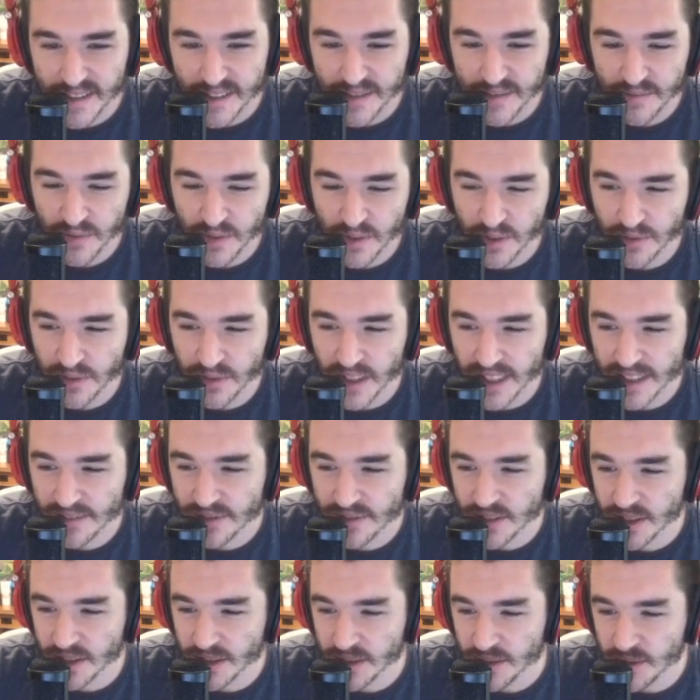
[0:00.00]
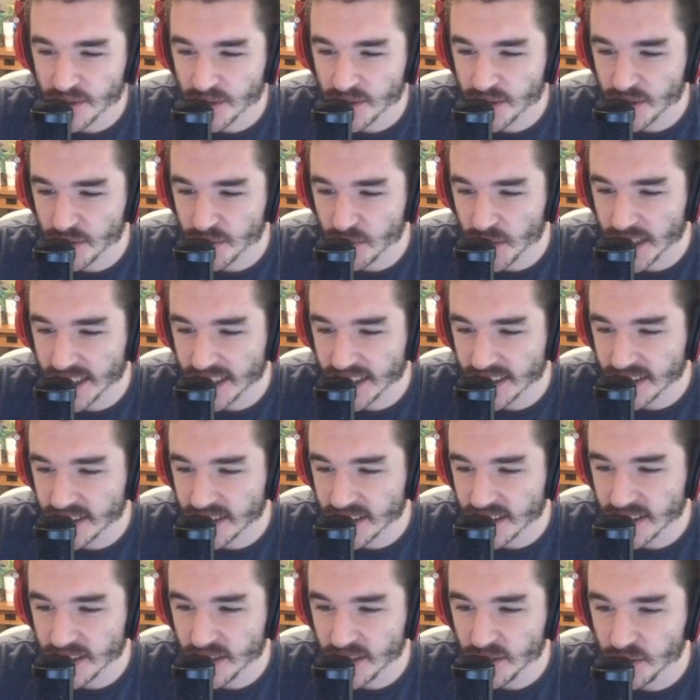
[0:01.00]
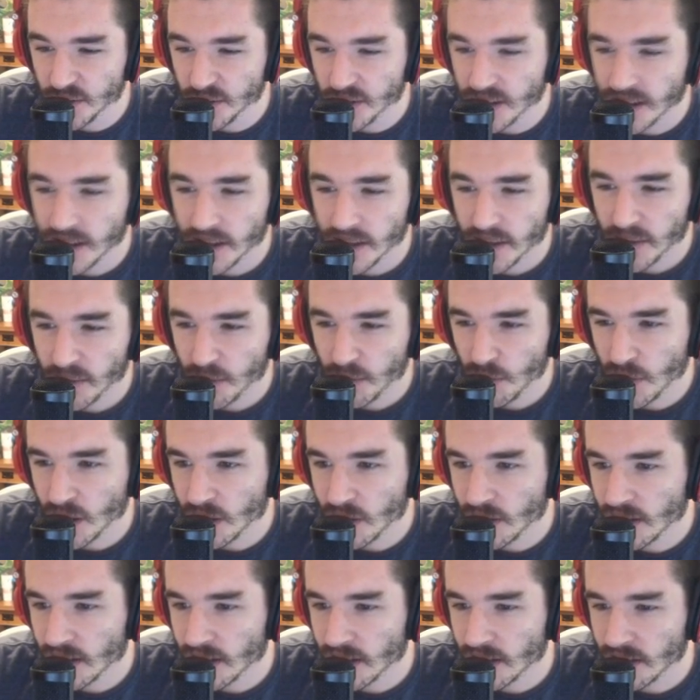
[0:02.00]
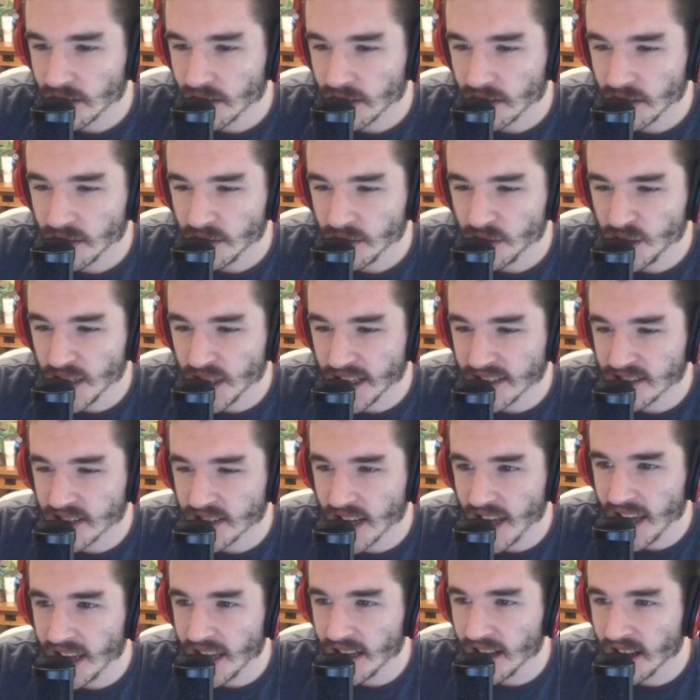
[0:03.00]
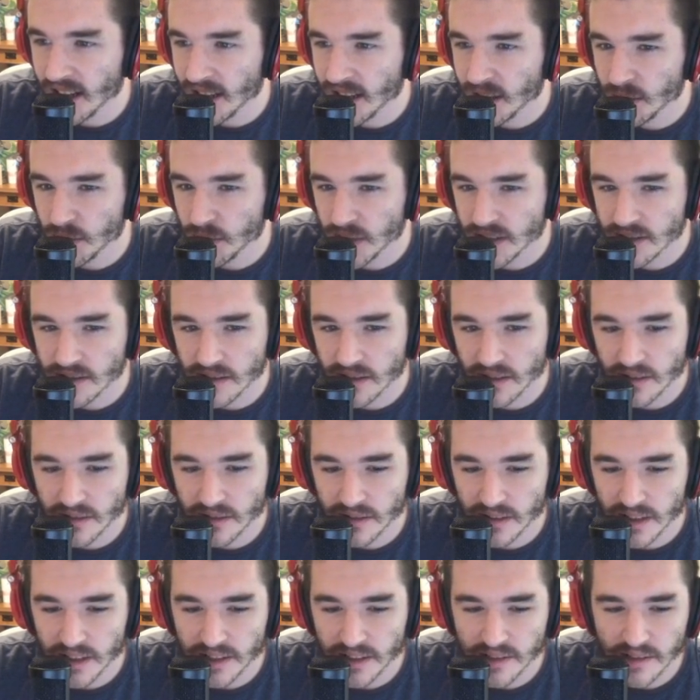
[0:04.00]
for 5 turns to make it to the duel. But okay. You guys hate Firebat Allura, let's